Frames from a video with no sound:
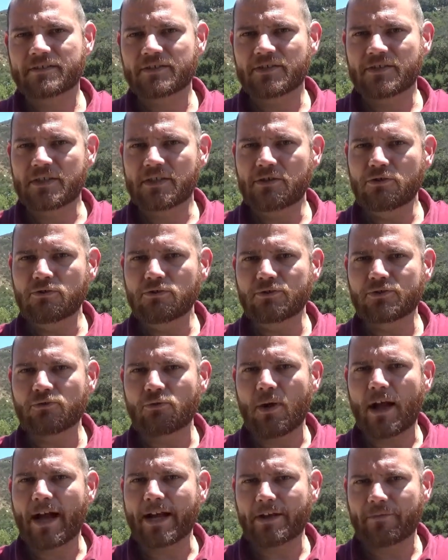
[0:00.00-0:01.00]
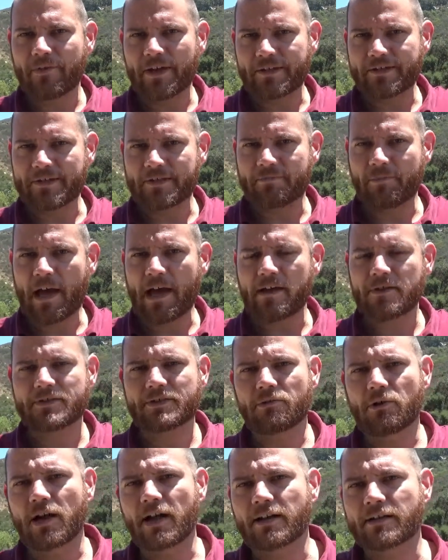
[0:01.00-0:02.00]
just huge rock faces, piles
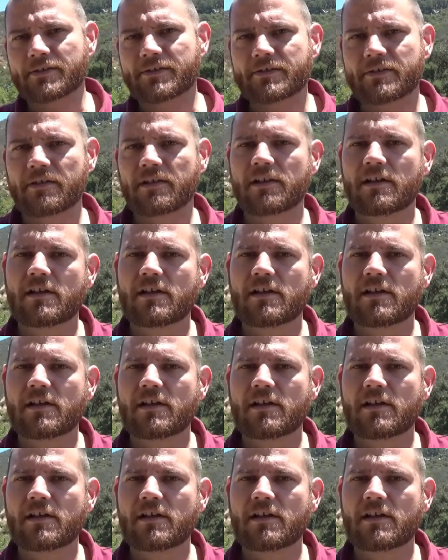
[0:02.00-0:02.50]
of rocks.